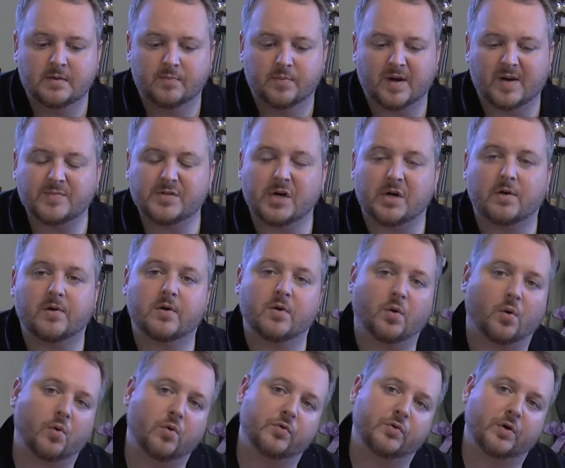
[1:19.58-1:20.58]
but I'm talking
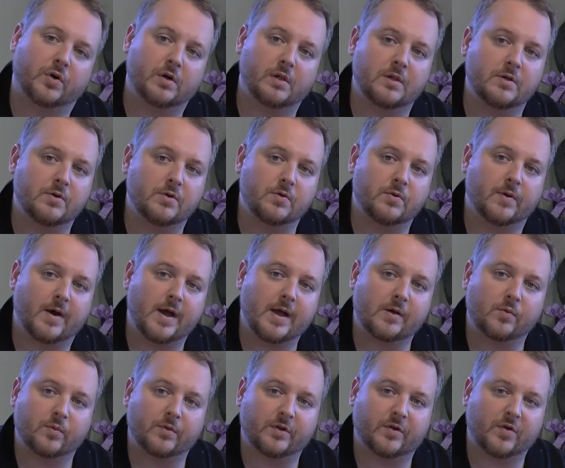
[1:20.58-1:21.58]
older Clue,
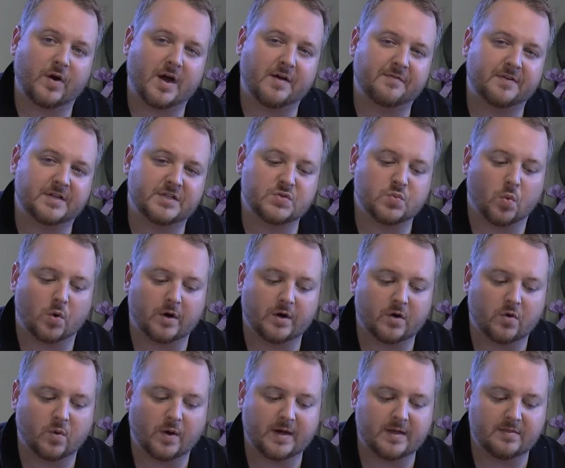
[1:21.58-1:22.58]
right? Where the graphics weren't
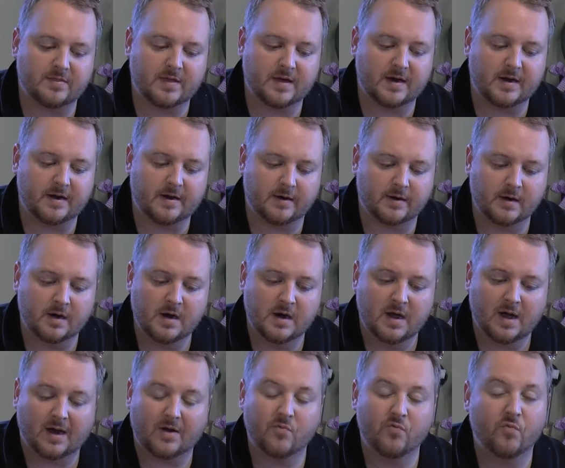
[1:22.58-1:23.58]
quite there.
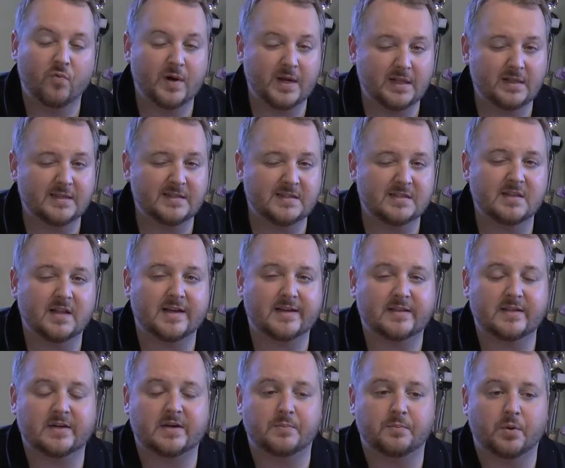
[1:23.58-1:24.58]
I really did
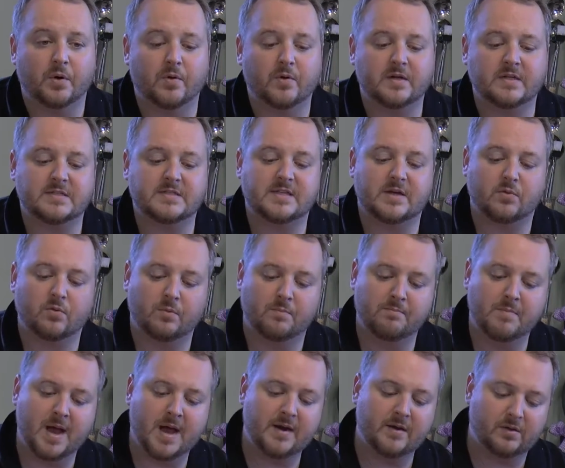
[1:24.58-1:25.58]
like the components. They were
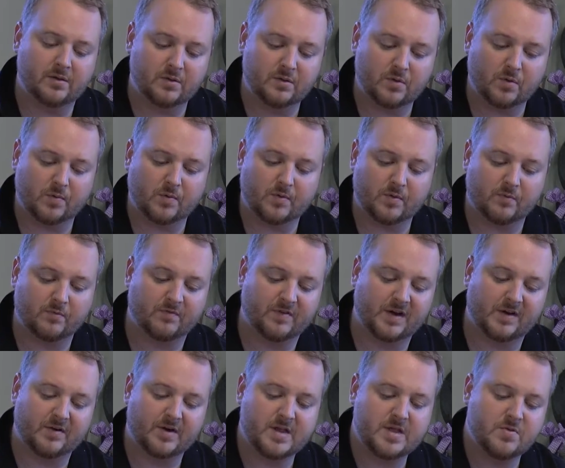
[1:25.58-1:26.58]
metal or
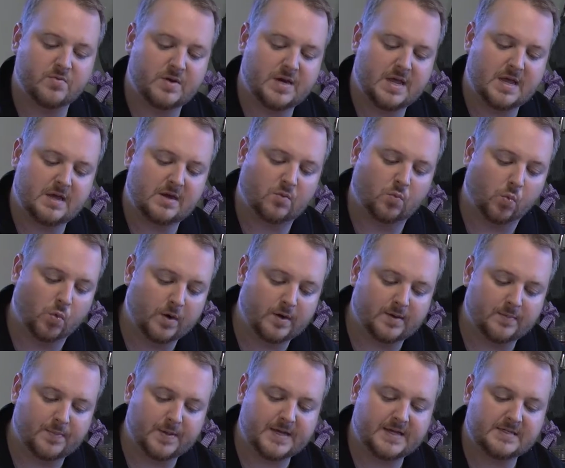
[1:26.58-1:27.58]
very unique
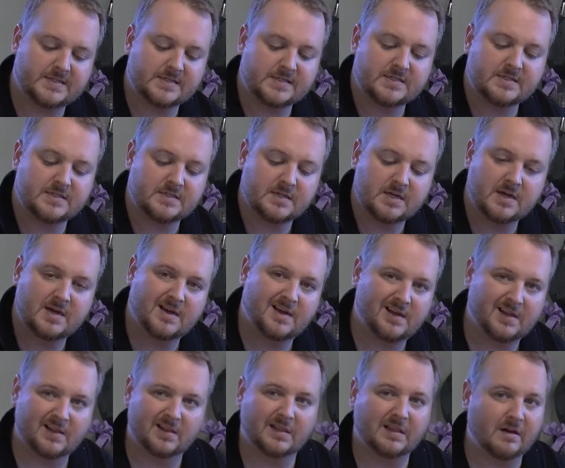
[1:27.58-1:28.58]
wooden pieces.
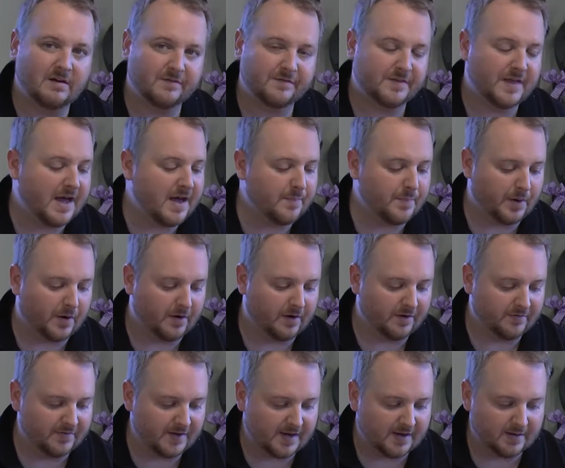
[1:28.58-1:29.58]
Love that part
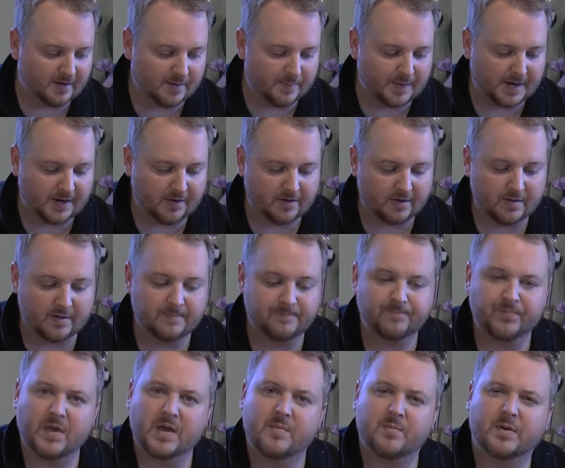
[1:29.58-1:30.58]
about it,
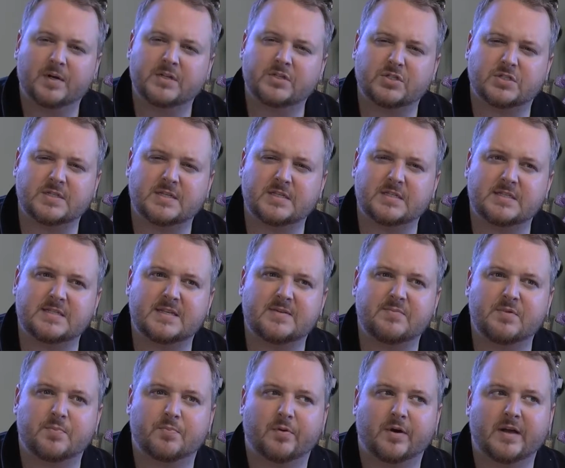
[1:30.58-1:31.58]
but it just didn't
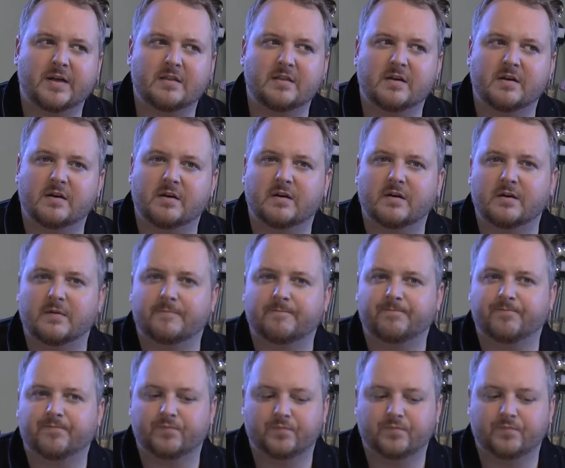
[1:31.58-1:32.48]
seem to bring the